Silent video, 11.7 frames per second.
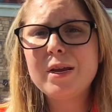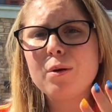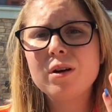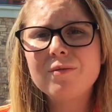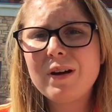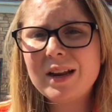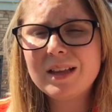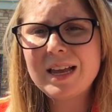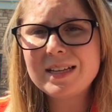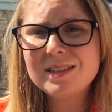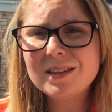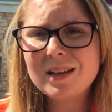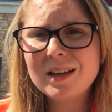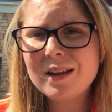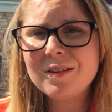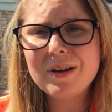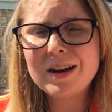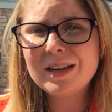They were
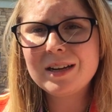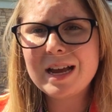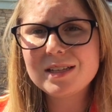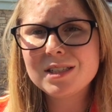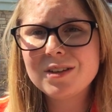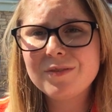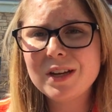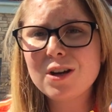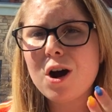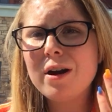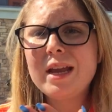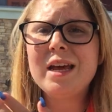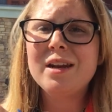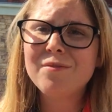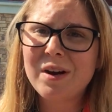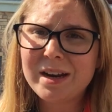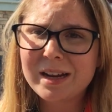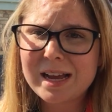invited guests to VidCon and
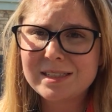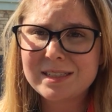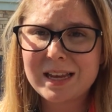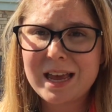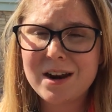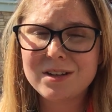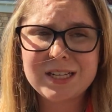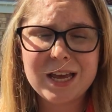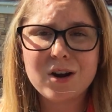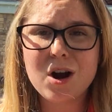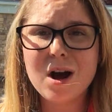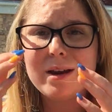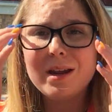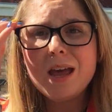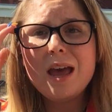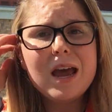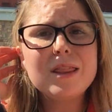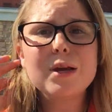invited guests to TANACON,
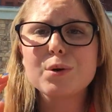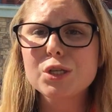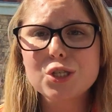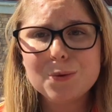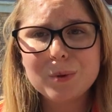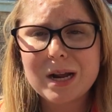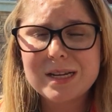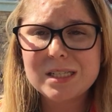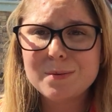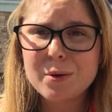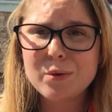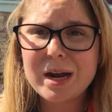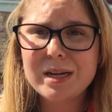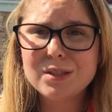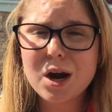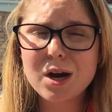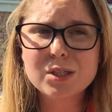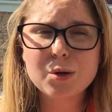and they were super nice to me when I had
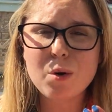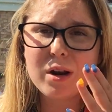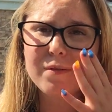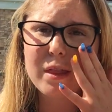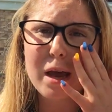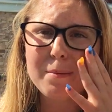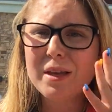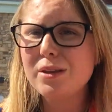talked to one of them.